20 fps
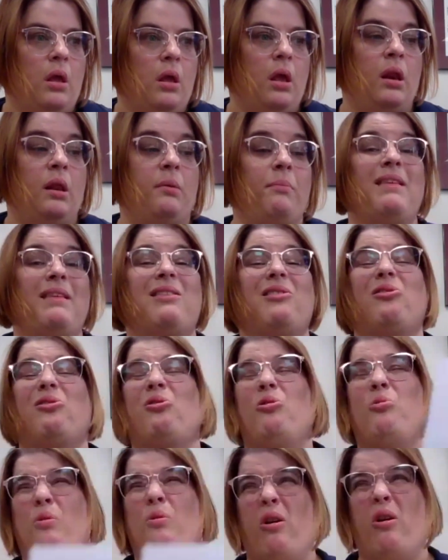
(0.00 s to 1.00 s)
it makes it
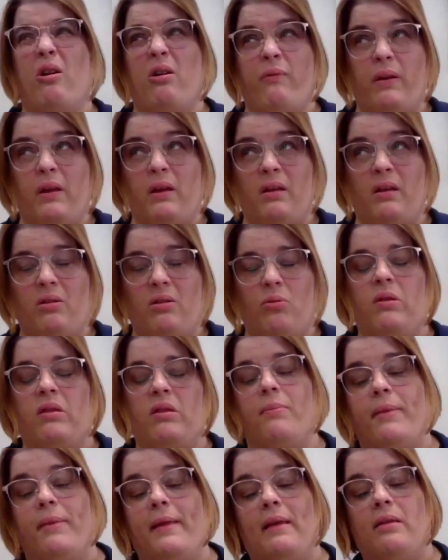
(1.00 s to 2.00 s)
super obvious when
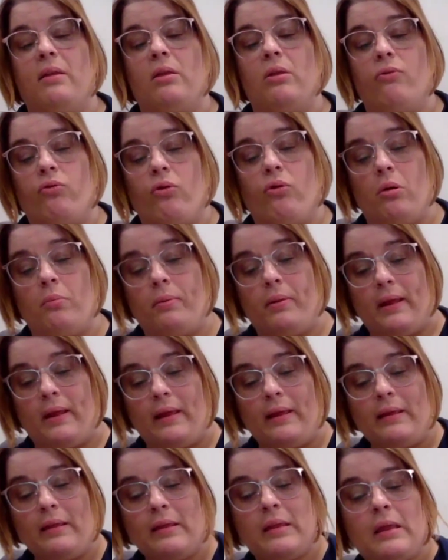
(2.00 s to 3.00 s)
something's in the wrong
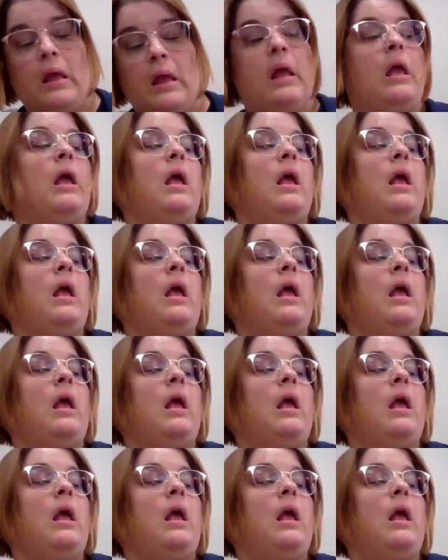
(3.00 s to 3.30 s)
place.